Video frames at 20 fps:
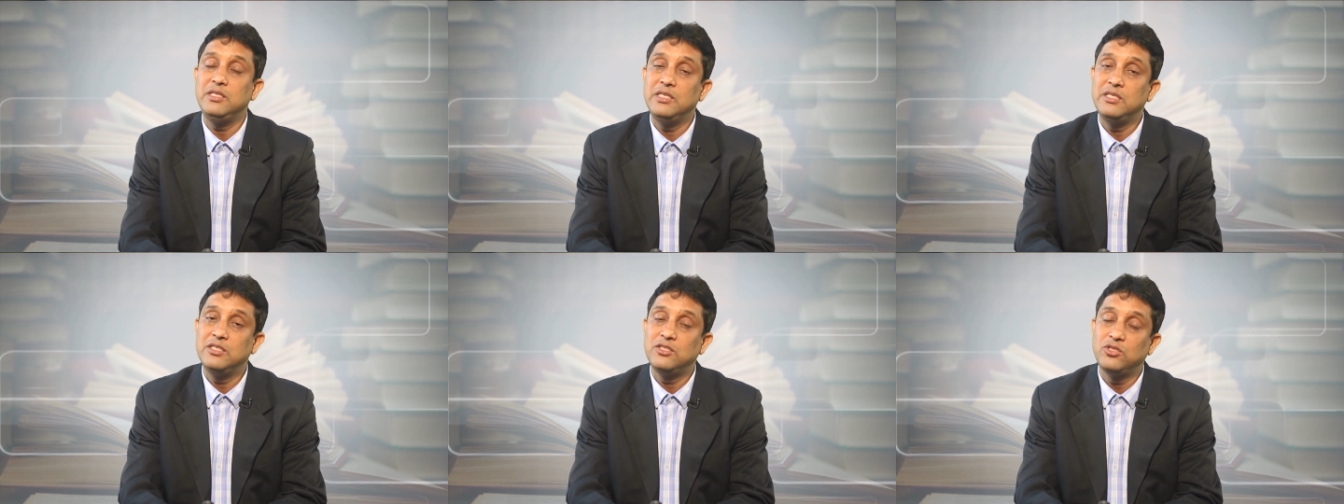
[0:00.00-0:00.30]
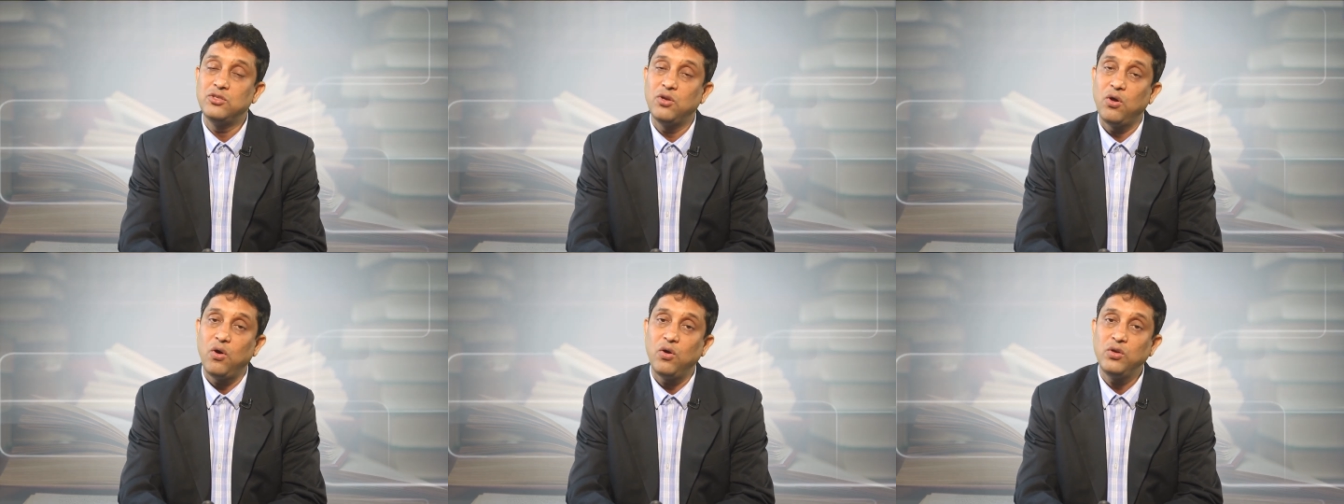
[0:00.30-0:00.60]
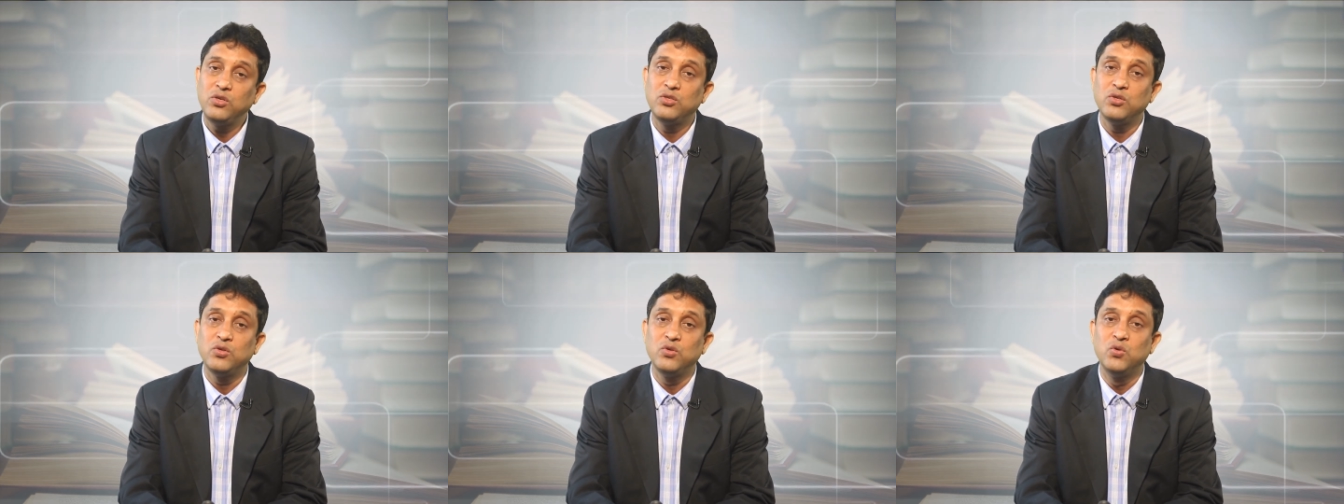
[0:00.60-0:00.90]
is
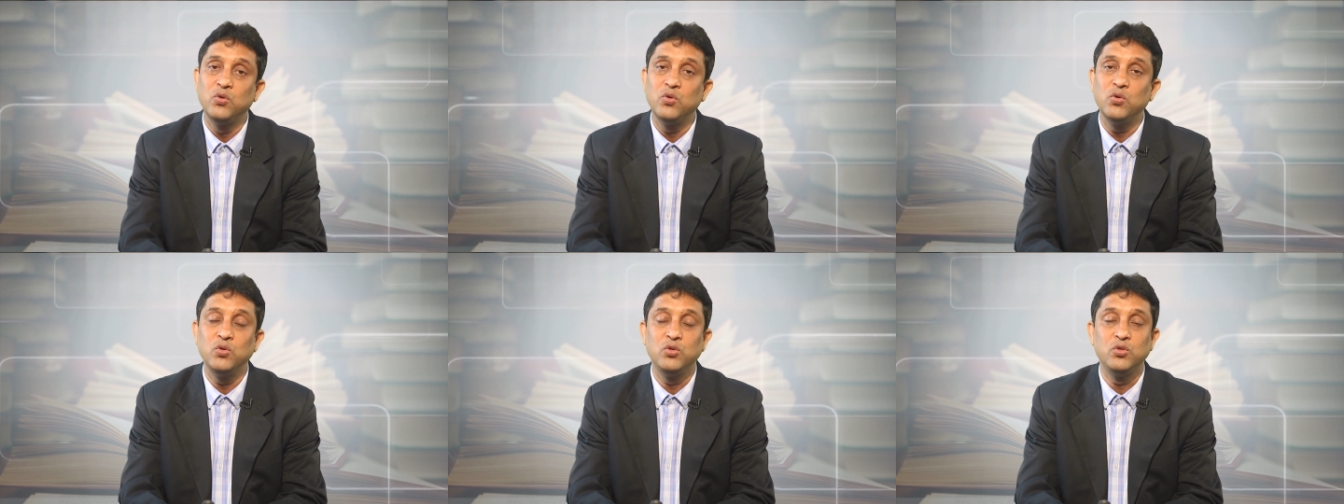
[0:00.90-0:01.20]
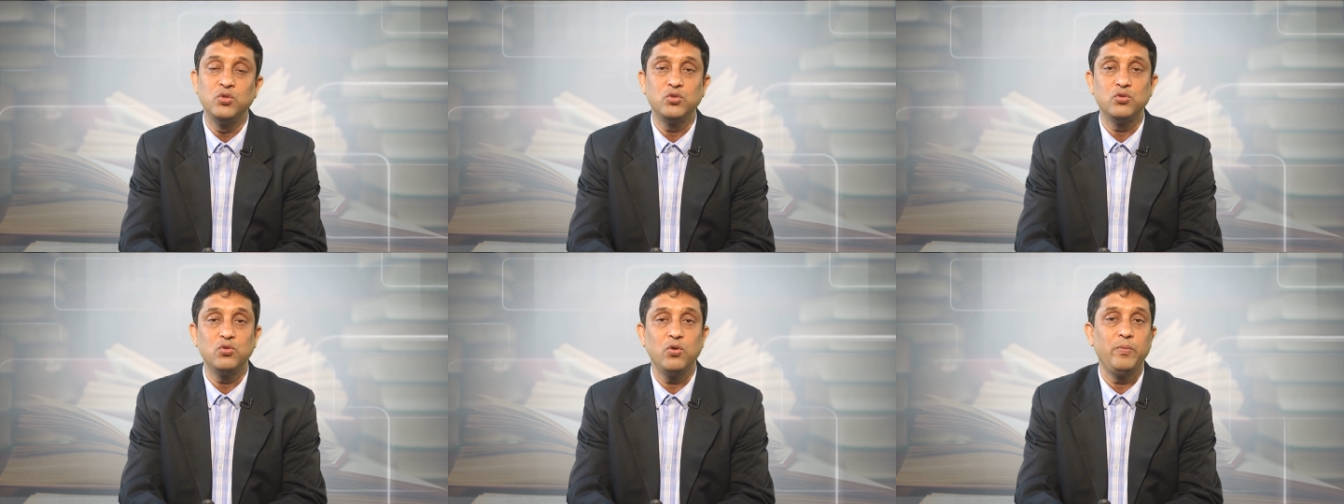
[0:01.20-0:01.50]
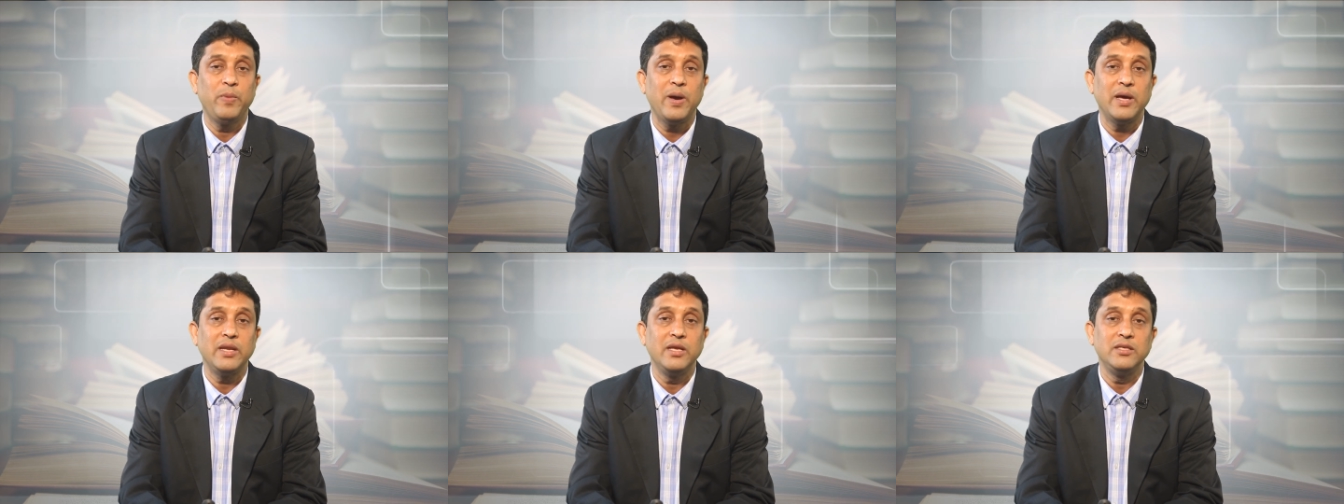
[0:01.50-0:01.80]
not good so
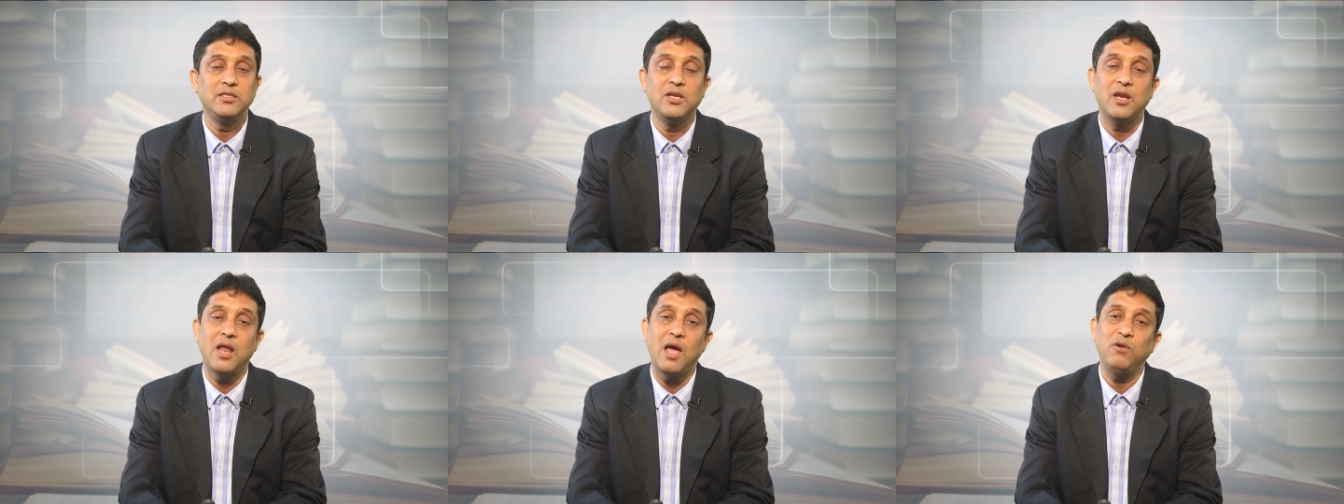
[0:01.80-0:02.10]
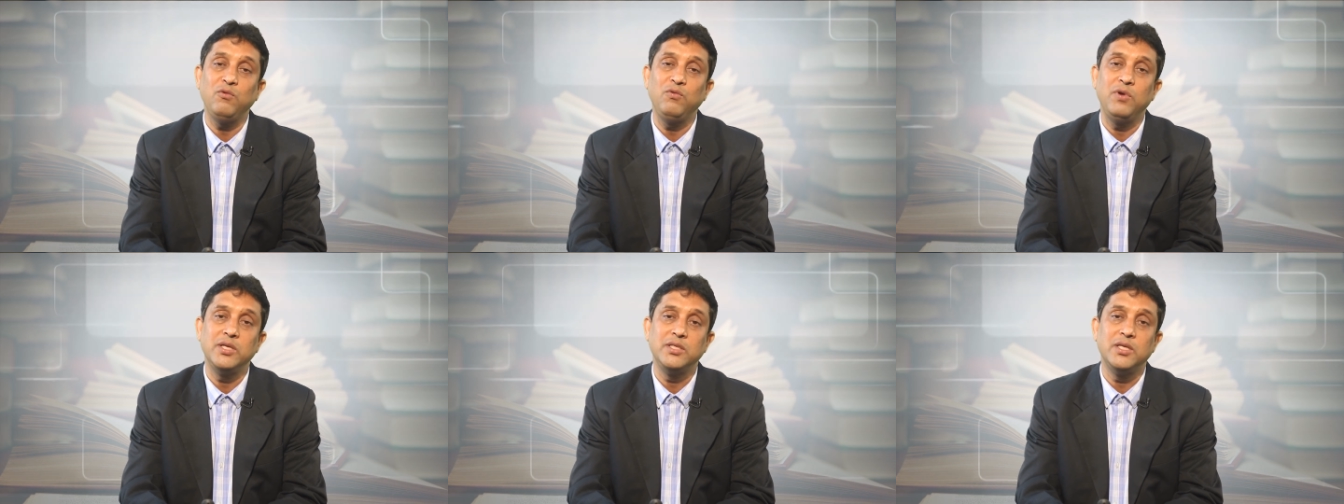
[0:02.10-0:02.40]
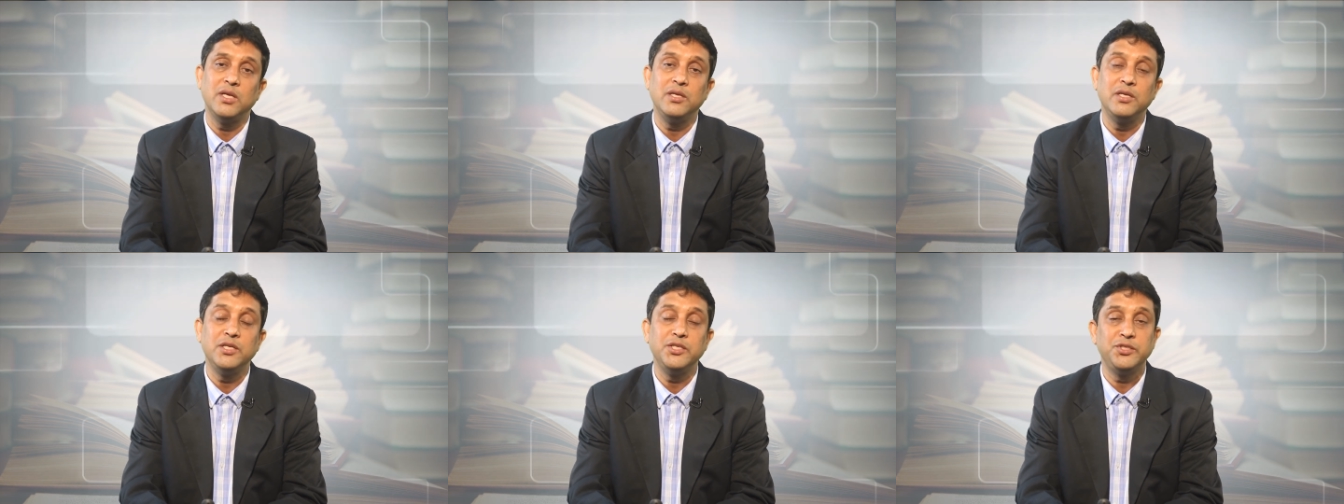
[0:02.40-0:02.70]
far as language
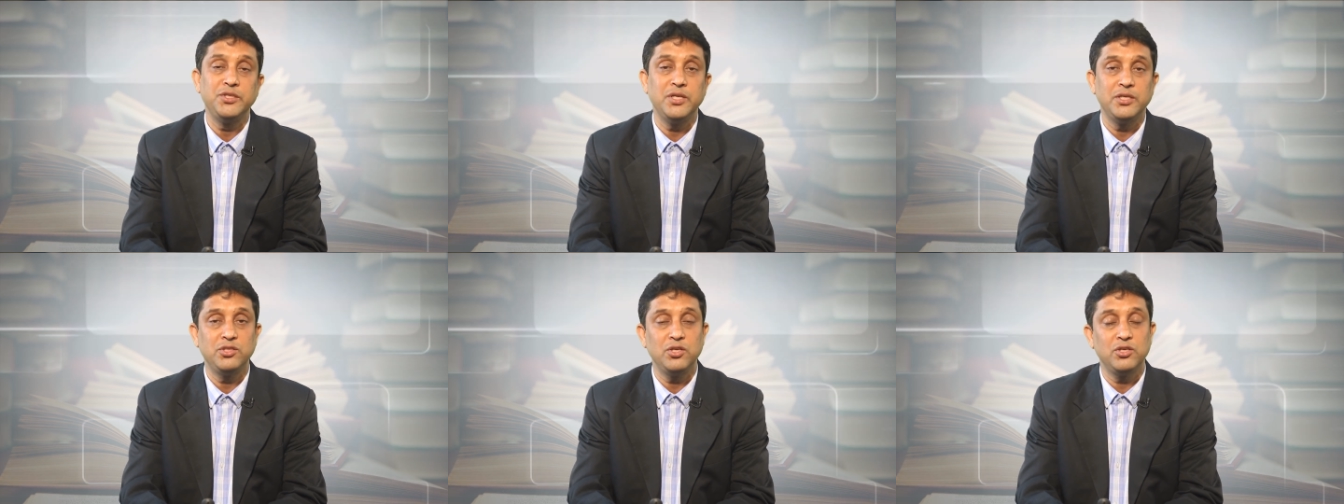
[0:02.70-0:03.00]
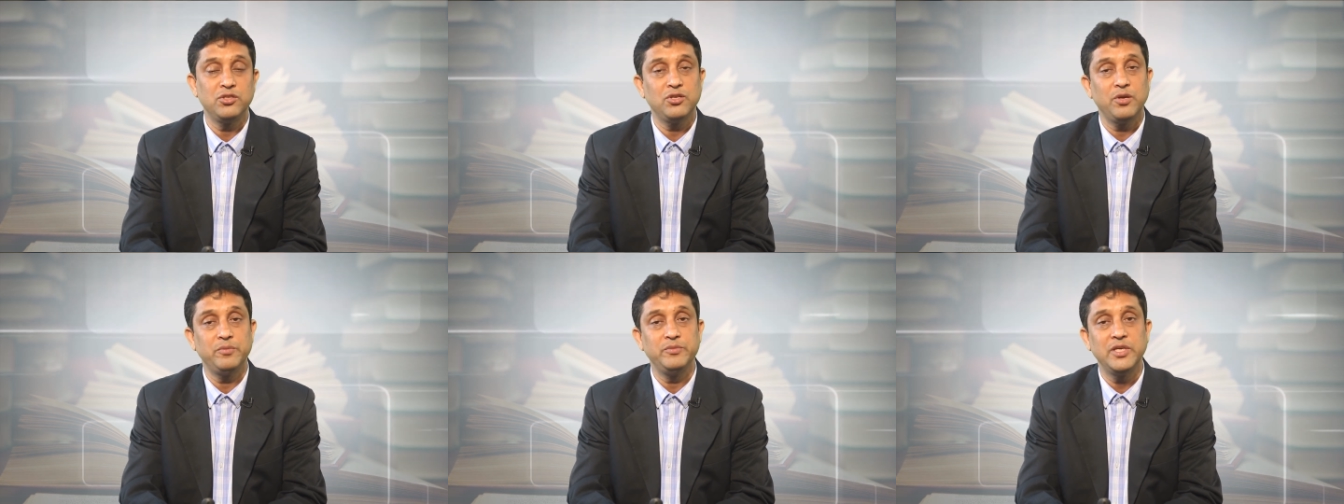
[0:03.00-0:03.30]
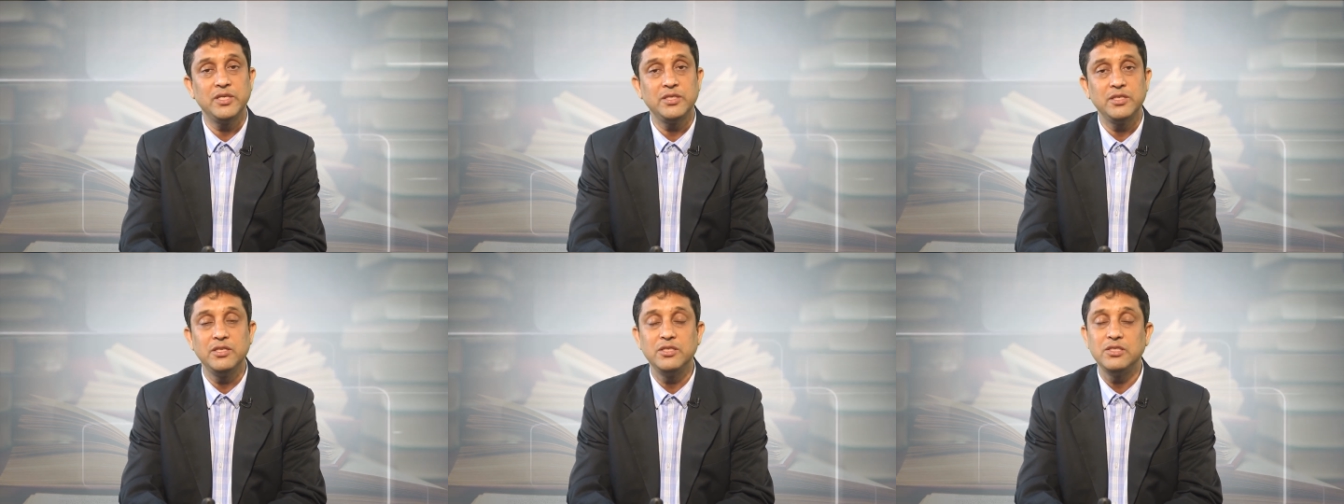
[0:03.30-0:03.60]
and literature subject